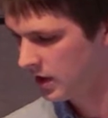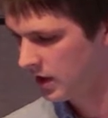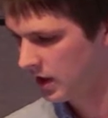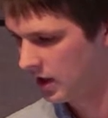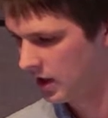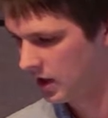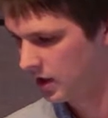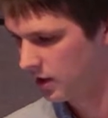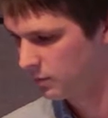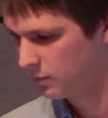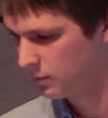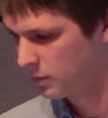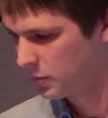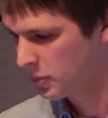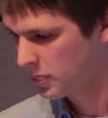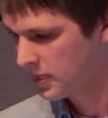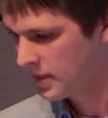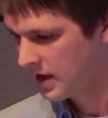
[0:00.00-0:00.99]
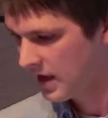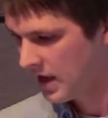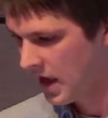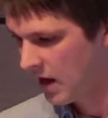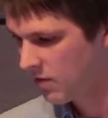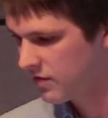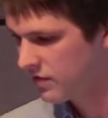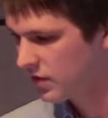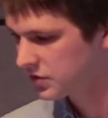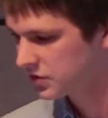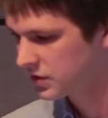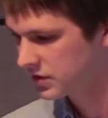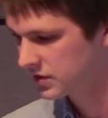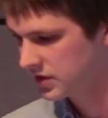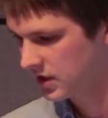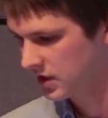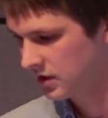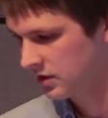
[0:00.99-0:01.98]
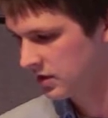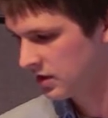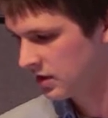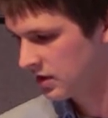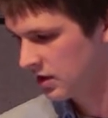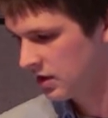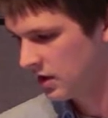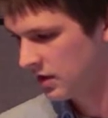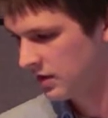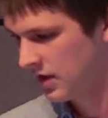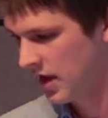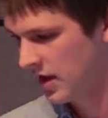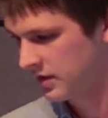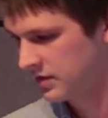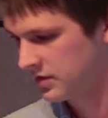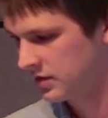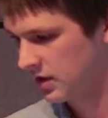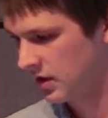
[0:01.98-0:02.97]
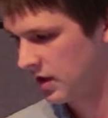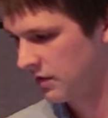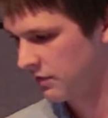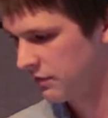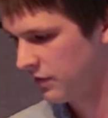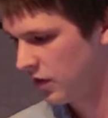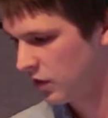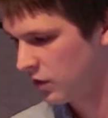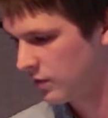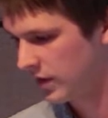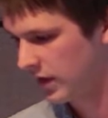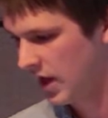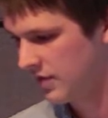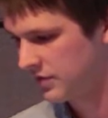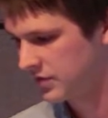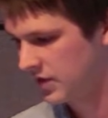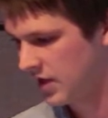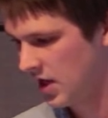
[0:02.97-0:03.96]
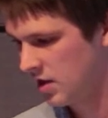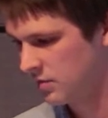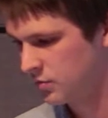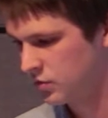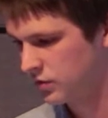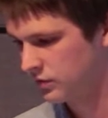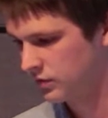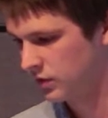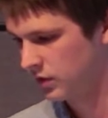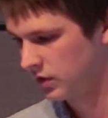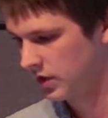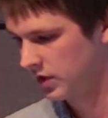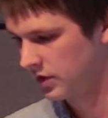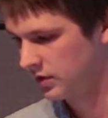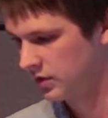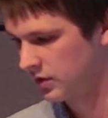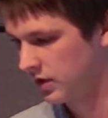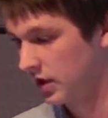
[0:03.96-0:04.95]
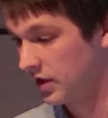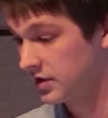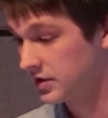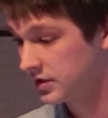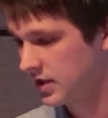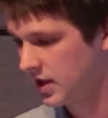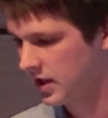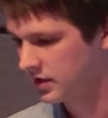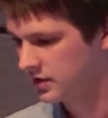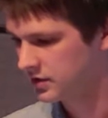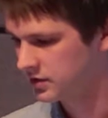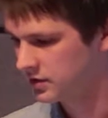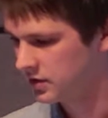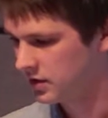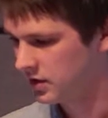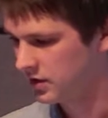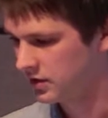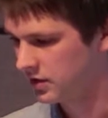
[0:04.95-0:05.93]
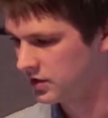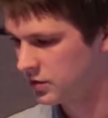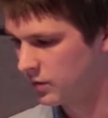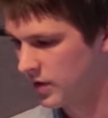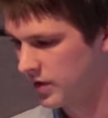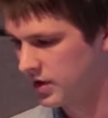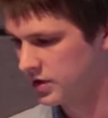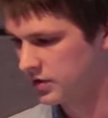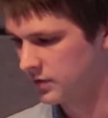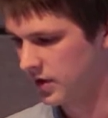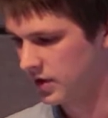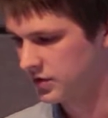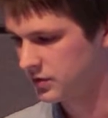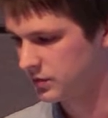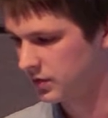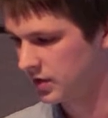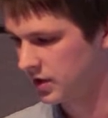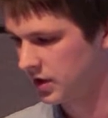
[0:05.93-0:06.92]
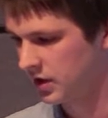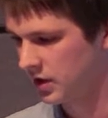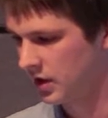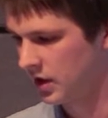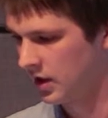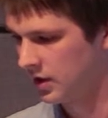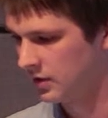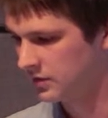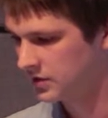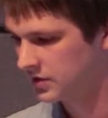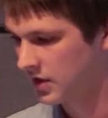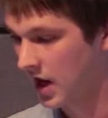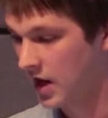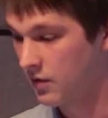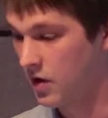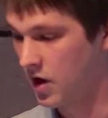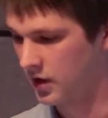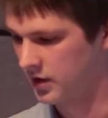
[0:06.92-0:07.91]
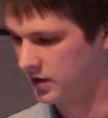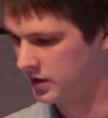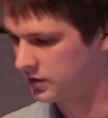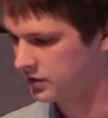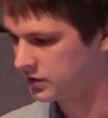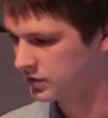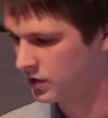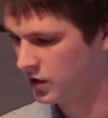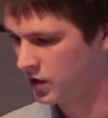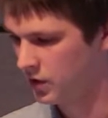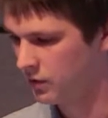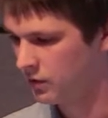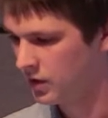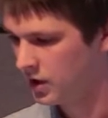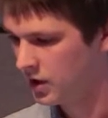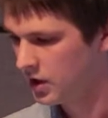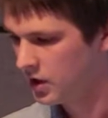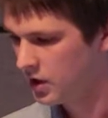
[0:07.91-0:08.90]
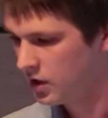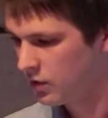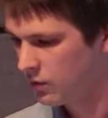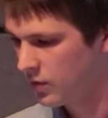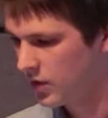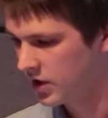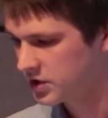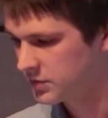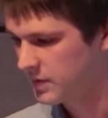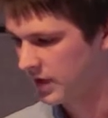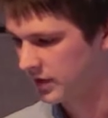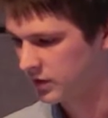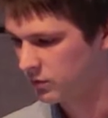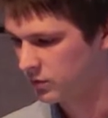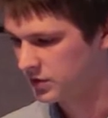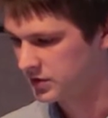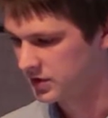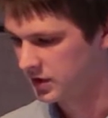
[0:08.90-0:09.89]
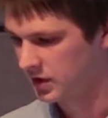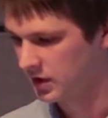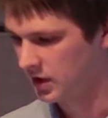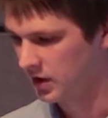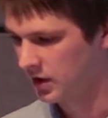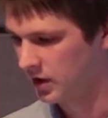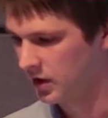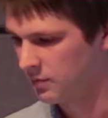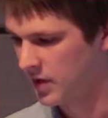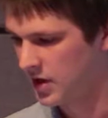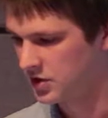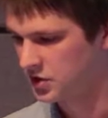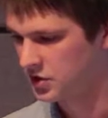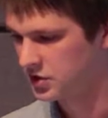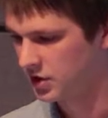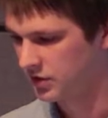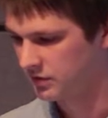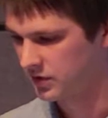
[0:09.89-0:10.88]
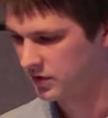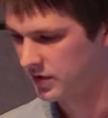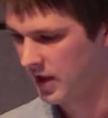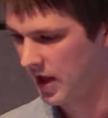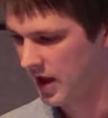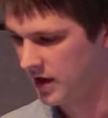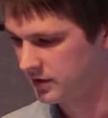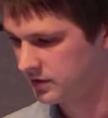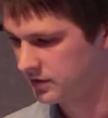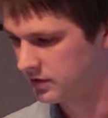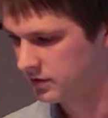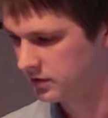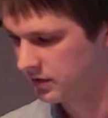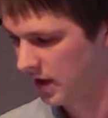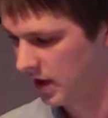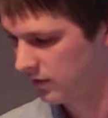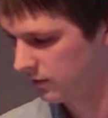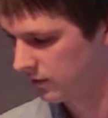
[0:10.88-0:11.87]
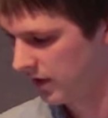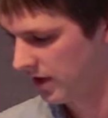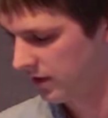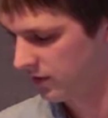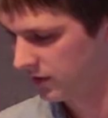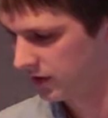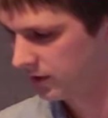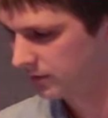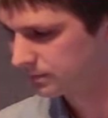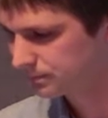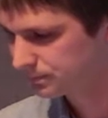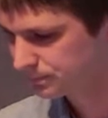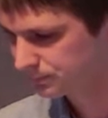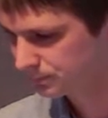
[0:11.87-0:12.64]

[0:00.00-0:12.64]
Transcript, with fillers: Um, and we've also seen that uh, following FDA approval in the United States, these awareness rates really uh, skyrocketed. So we expect that we'll see a, a major shift in that, that area.